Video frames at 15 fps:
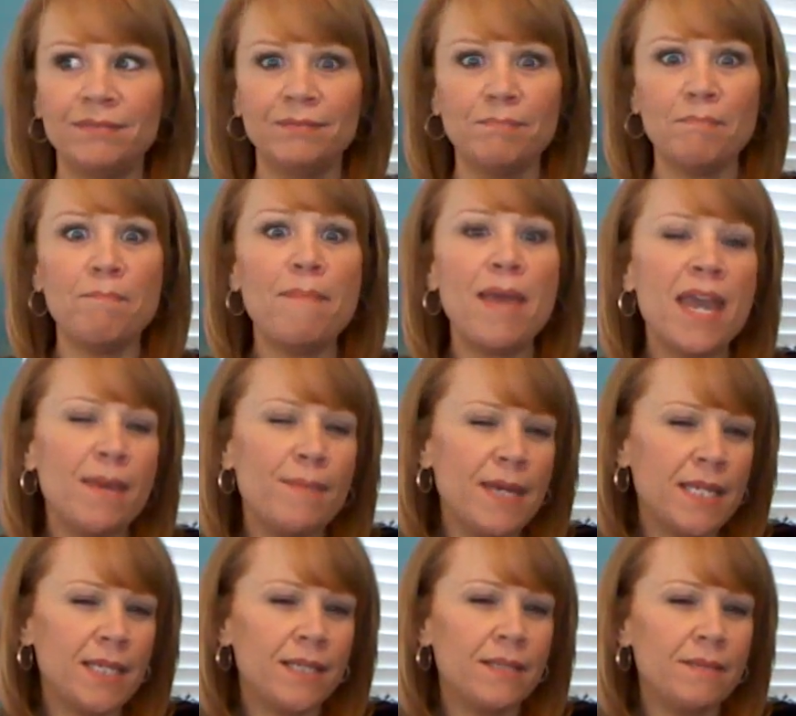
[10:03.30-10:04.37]

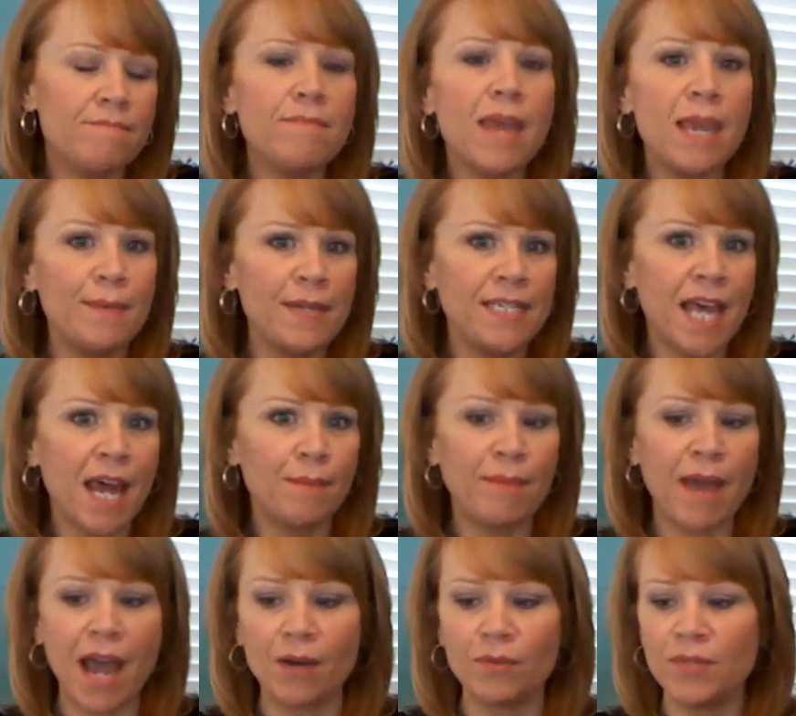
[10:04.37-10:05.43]
maybe 10
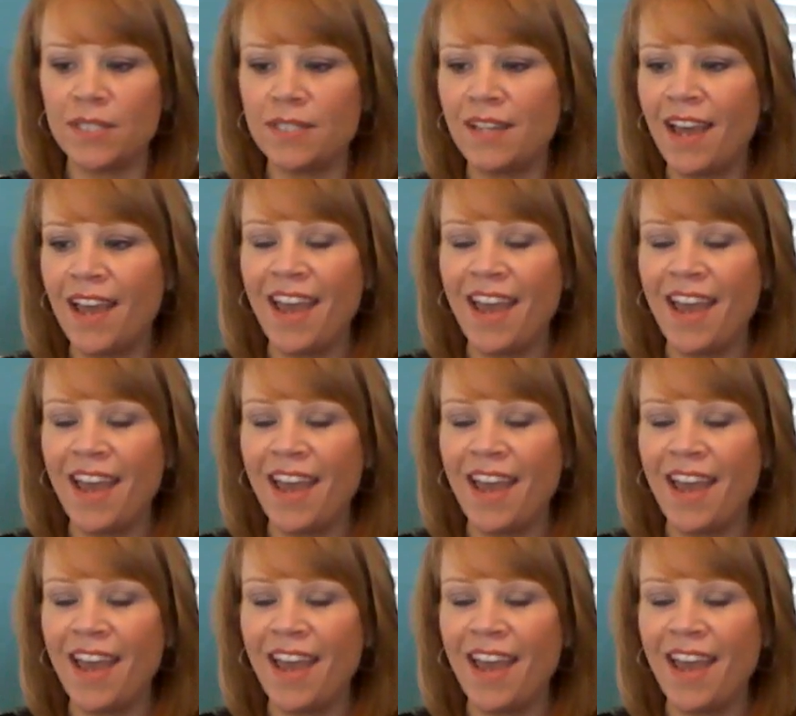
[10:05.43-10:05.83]
pounds.